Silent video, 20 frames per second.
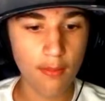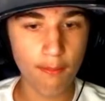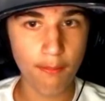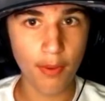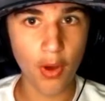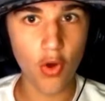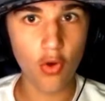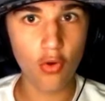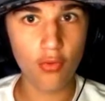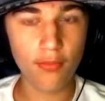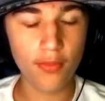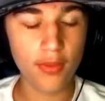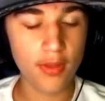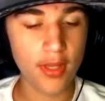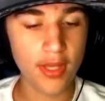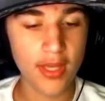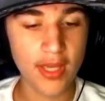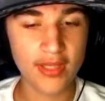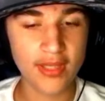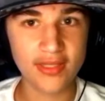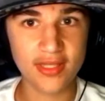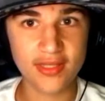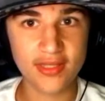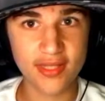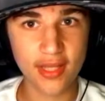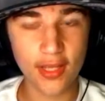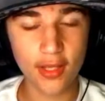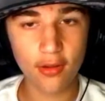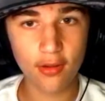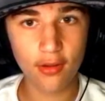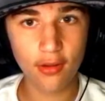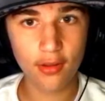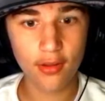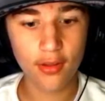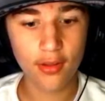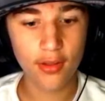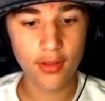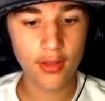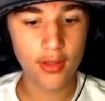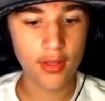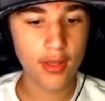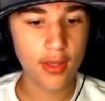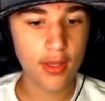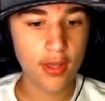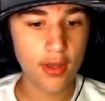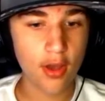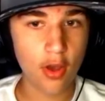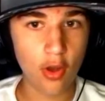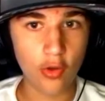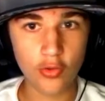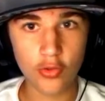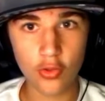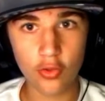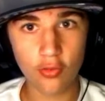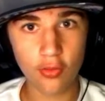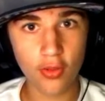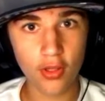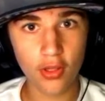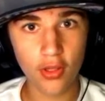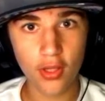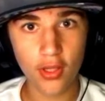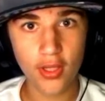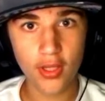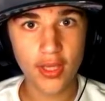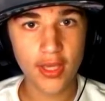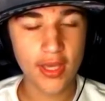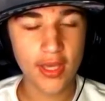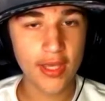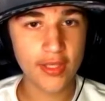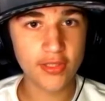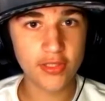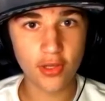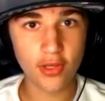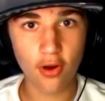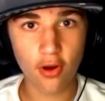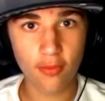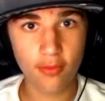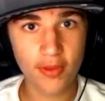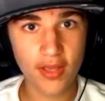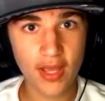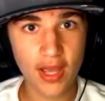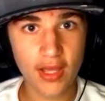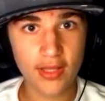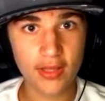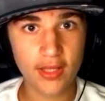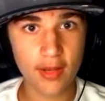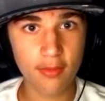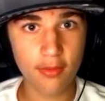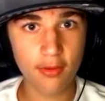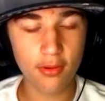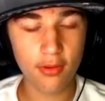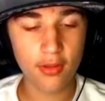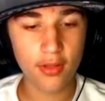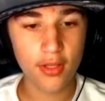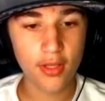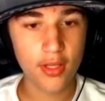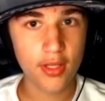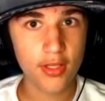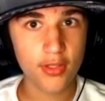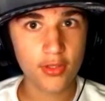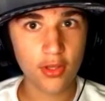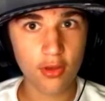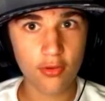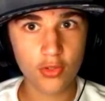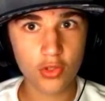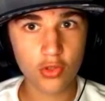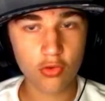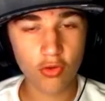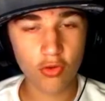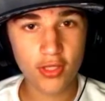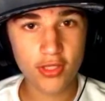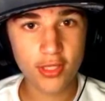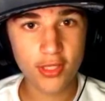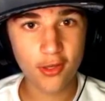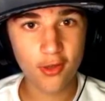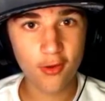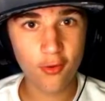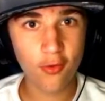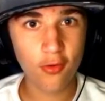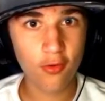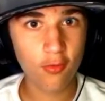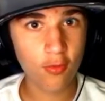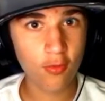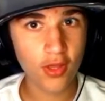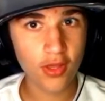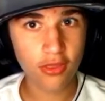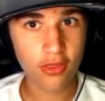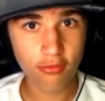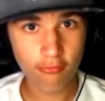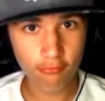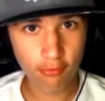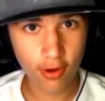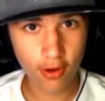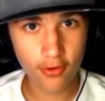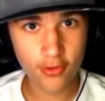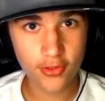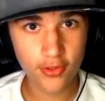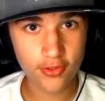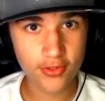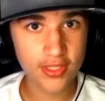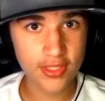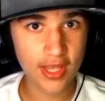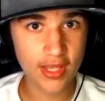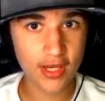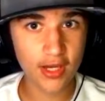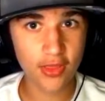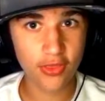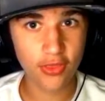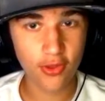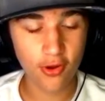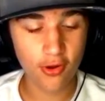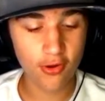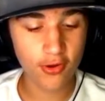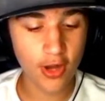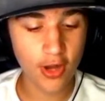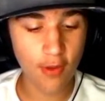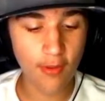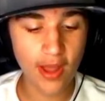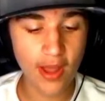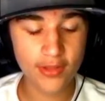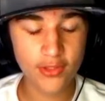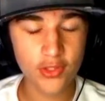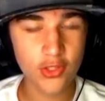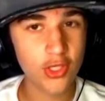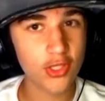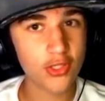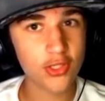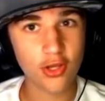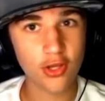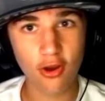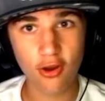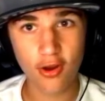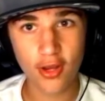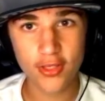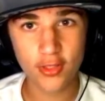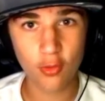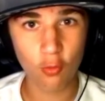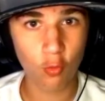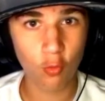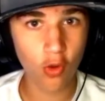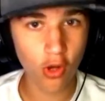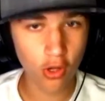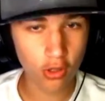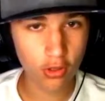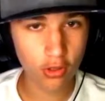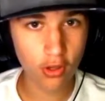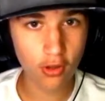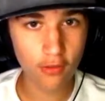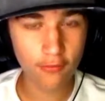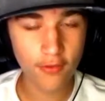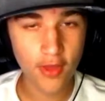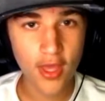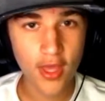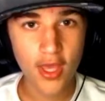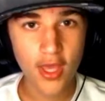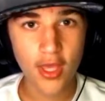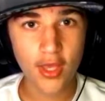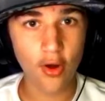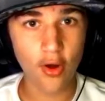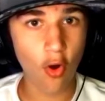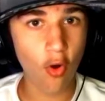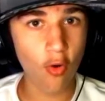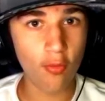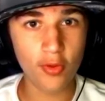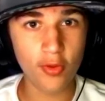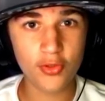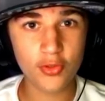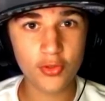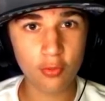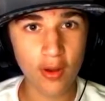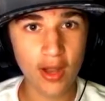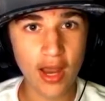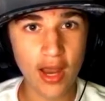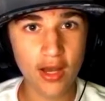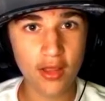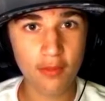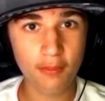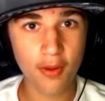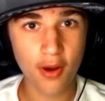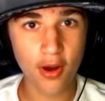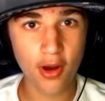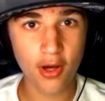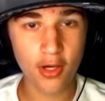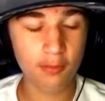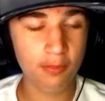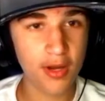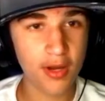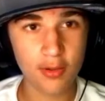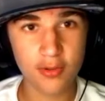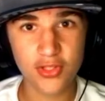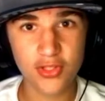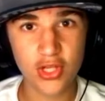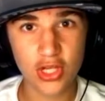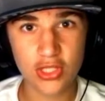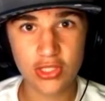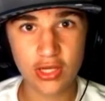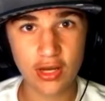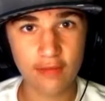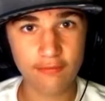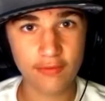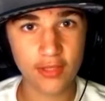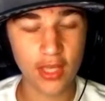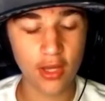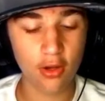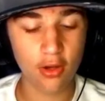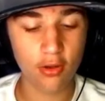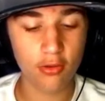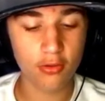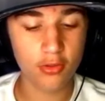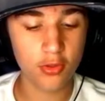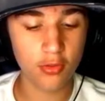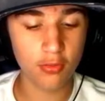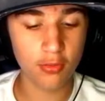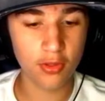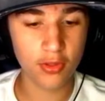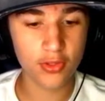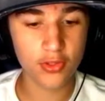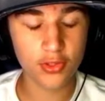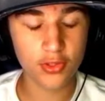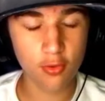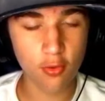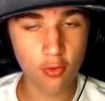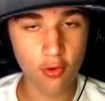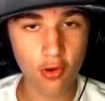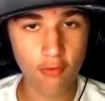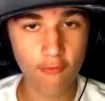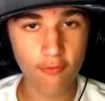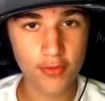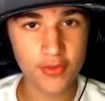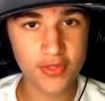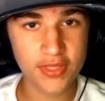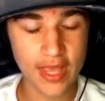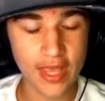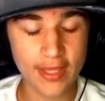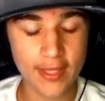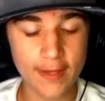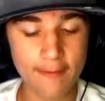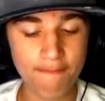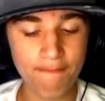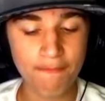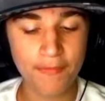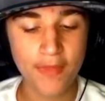Bohm hits a single. Odubel hits an RBI double. So it's 3-2 with runners on second and third, no outs. Gene Segura hits a walk-off. It almost went out of the park, but it was just enough to get Odubel to score from second.